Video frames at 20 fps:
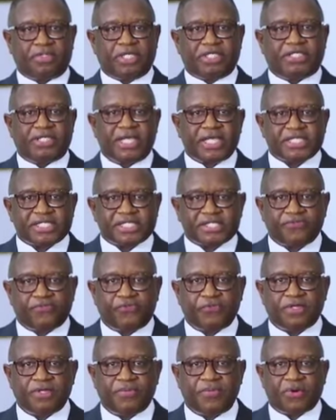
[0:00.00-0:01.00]
The dates
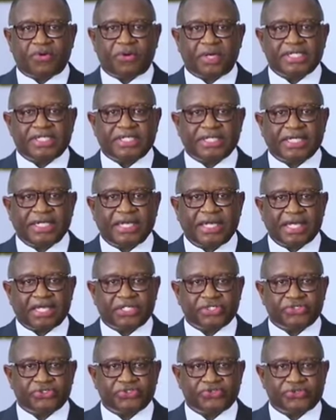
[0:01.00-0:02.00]
for democratic
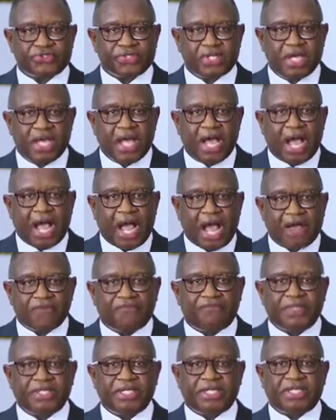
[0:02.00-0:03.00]
elections
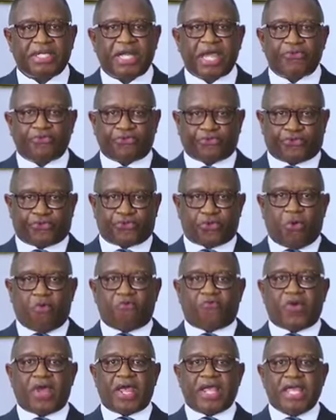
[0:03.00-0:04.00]
have been announced
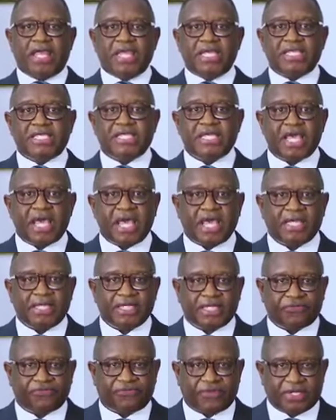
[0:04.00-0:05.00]
over a year
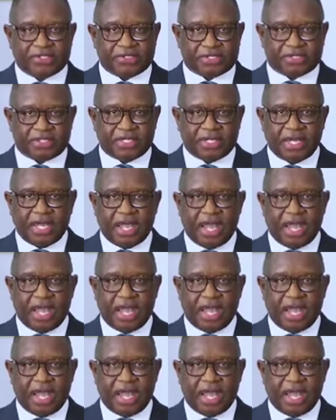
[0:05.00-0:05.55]
in advance,